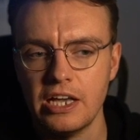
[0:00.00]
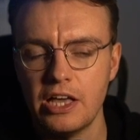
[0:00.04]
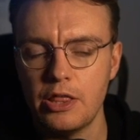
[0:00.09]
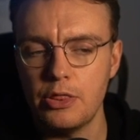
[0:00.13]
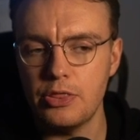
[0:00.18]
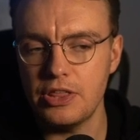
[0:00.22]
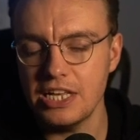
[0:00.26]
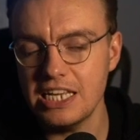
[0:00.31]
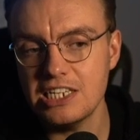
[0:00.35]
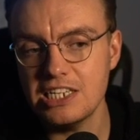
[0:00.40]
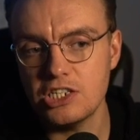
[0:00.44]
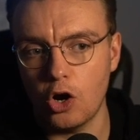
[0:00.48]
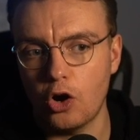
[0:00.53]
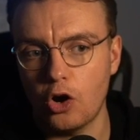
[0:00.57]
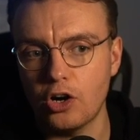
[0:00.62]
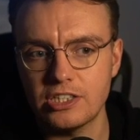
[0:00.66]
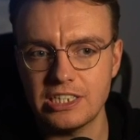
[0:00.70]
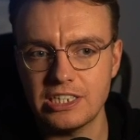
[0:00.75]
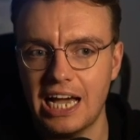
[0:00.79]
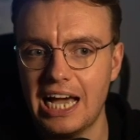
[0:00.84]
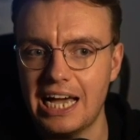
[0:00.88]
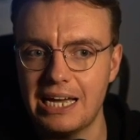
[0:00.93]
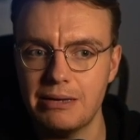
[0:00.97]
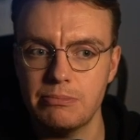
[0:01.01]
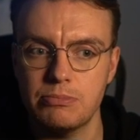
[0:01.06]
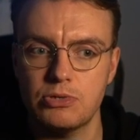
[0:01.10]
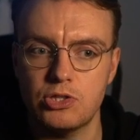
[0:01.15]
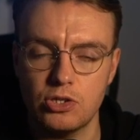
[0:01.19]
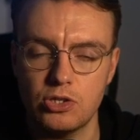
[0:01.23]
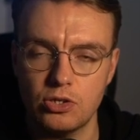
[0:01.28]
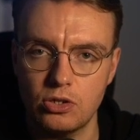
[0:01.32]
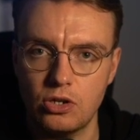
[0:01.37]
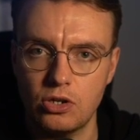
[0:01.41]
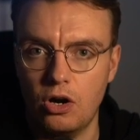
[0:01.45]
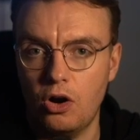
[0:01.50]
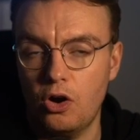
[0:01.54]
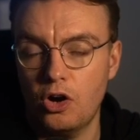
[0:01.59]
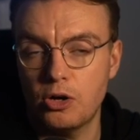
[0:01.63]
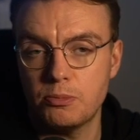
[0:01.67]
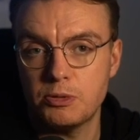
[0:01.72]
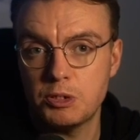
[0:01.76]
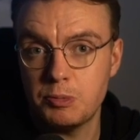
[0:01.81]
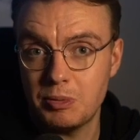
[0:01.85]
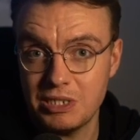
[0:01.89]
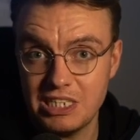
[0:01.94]
These are types that are
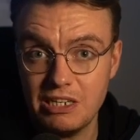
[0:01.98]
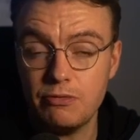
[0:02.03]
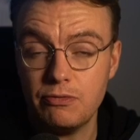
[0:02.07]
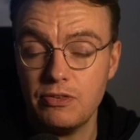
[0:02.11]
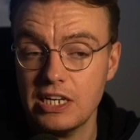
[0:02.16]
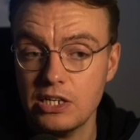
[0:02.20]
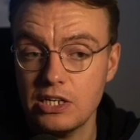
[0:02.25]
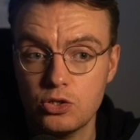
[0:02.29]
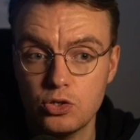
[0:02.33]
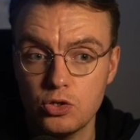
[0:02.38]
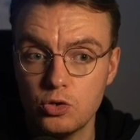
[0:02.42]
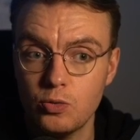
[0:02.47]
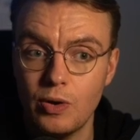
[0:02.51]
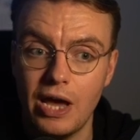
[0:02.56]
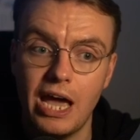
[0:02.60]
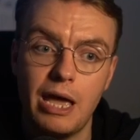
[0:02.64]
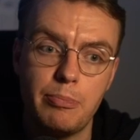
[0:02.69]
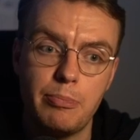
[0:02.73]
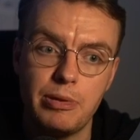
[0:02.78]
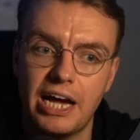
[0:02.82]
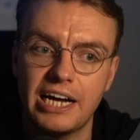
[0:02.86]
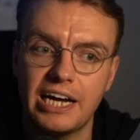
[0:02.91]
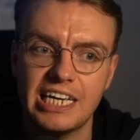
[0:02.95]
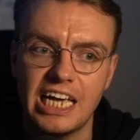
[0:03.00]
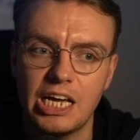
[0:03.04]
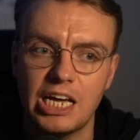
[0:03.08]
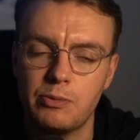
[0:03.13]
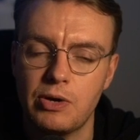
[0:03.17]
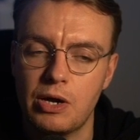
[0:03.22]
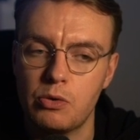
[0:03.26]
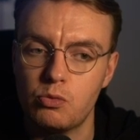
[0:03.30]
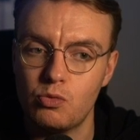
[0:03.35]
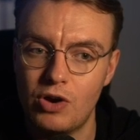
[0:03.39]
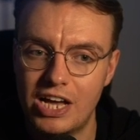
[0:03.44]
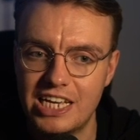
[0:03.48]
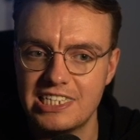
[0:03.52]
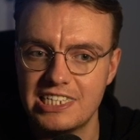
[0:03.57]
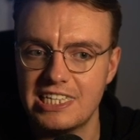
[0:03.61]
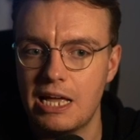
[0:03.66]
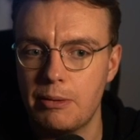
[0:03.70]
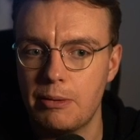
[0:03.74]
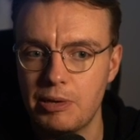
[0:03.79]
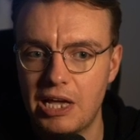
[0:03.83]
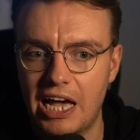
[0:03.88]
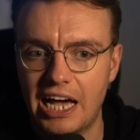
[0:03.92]
specific to API Gateway REST
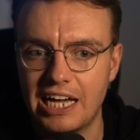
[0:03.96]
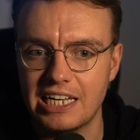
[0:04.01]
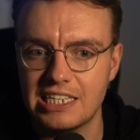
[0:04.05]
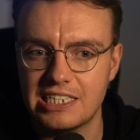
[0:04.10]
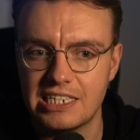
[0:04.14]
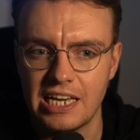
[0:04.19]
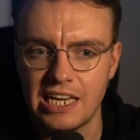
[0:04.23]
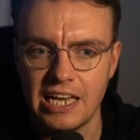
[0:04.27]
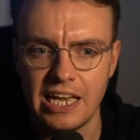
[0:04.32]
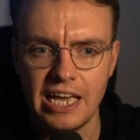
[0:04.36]
APIs.